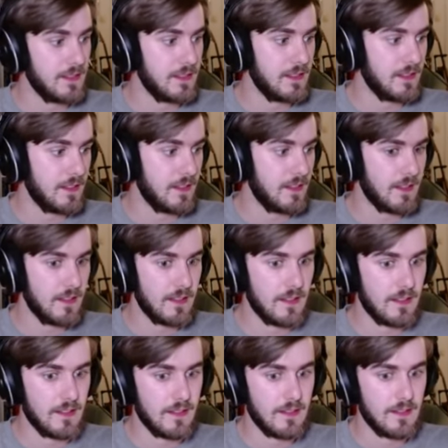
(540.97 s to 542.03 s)

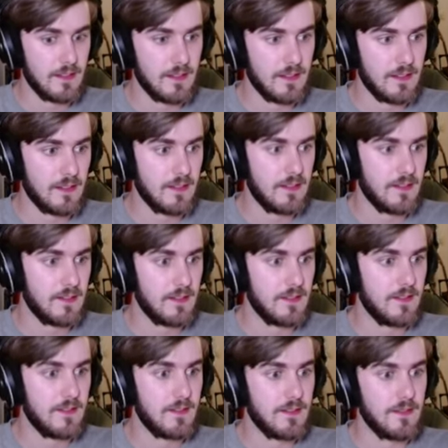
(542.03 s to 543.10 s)

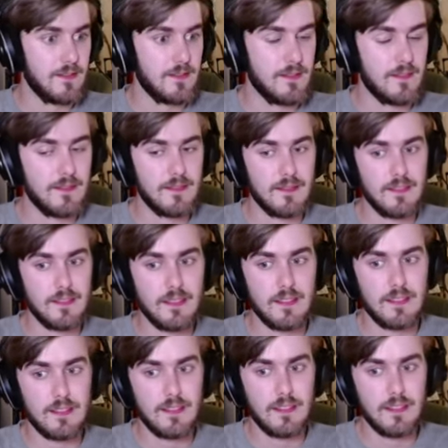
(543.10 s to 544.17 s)

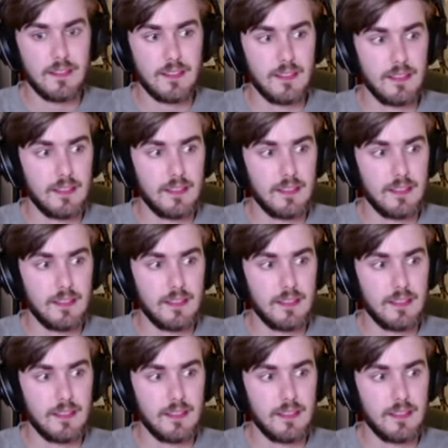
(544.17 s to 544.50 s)
The person shown says nothing.